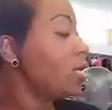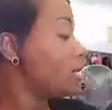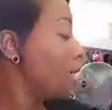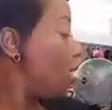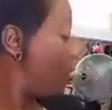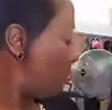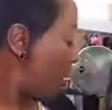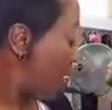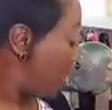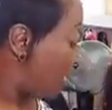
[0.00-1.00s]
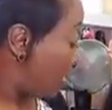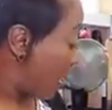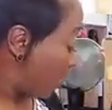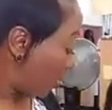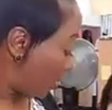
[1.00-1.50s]
So
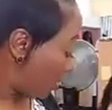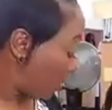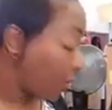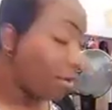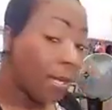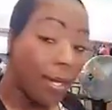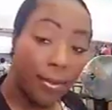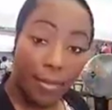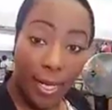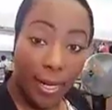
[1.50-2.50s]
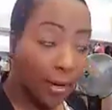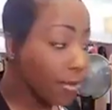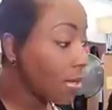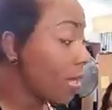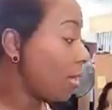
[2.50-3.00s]
I'm going to show you on my own
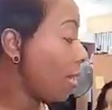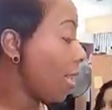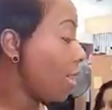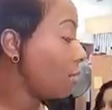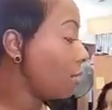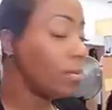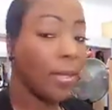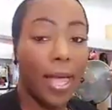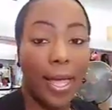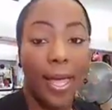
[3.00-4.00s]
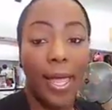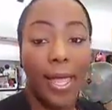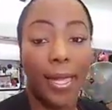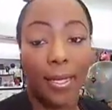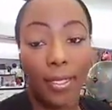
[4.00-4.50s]
hair how to apply
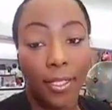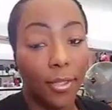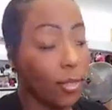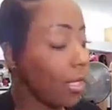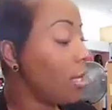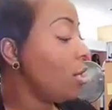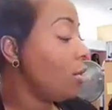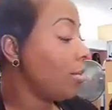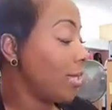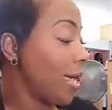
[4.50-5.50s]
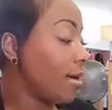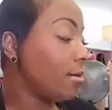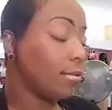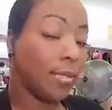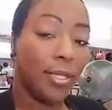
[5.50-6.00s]
a unit
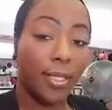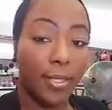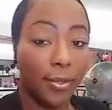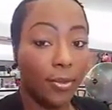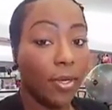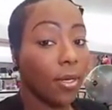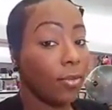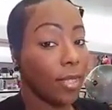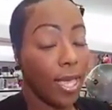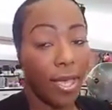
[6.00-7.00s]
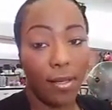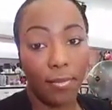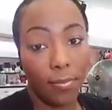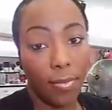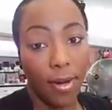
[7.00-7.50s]
without glue,
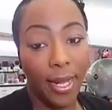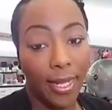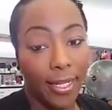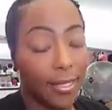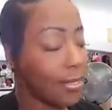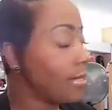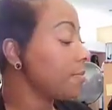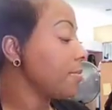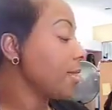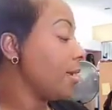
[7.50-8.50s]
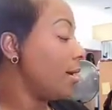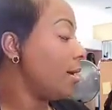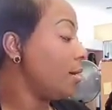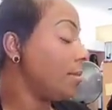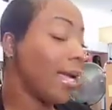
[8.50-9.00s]
without braids,
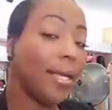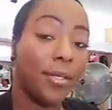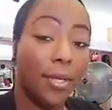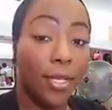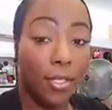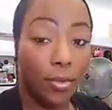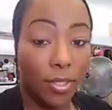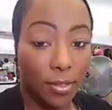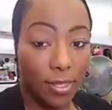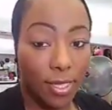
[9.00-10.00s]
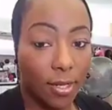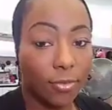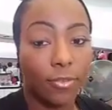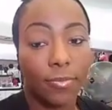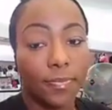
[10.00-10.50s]
and you can do it
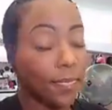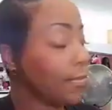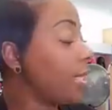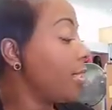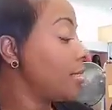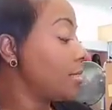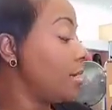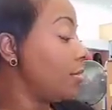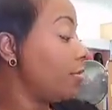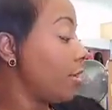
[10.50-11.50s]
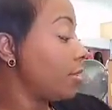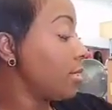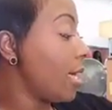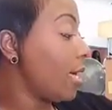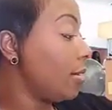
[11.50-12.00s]
yourself. So first
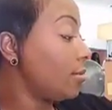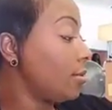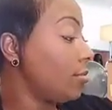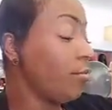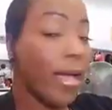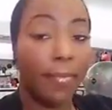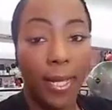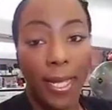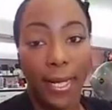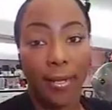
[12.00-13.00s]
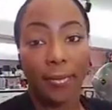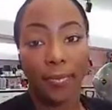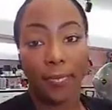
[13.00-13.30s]
I wrap my hair.